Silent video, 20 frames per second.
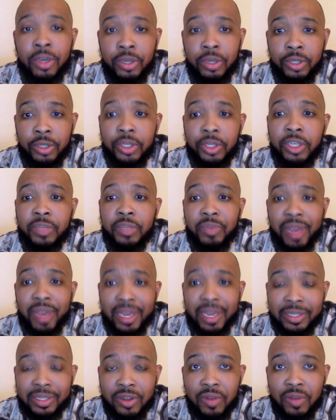just
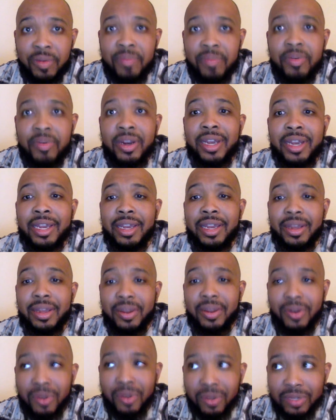passed Kobe Bryant
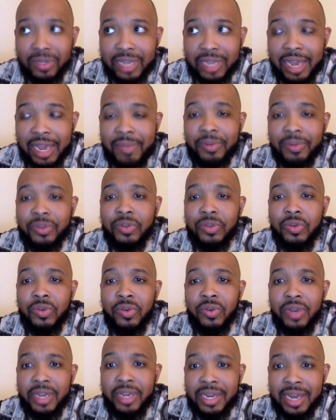all time in
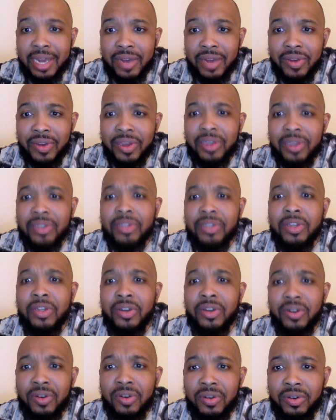scoring, and now he is
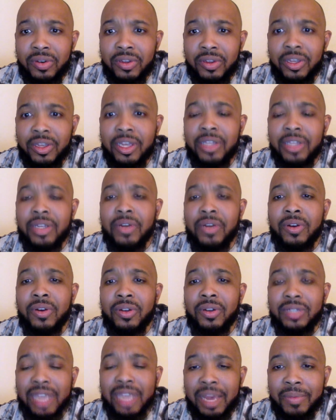third in
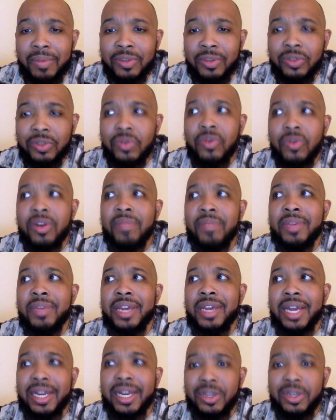all time in scoring
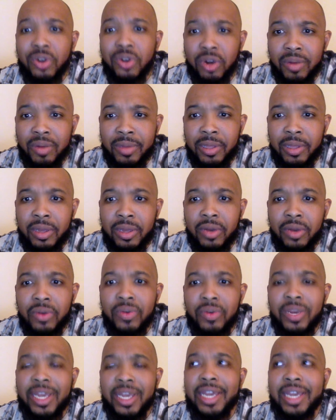behind Karl
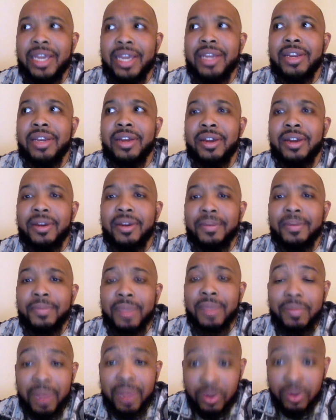and
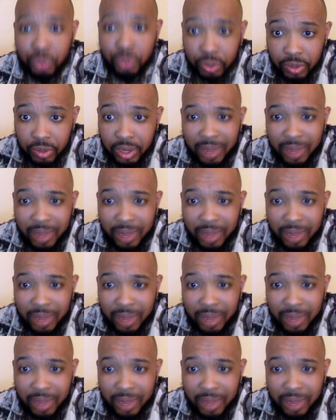Kareem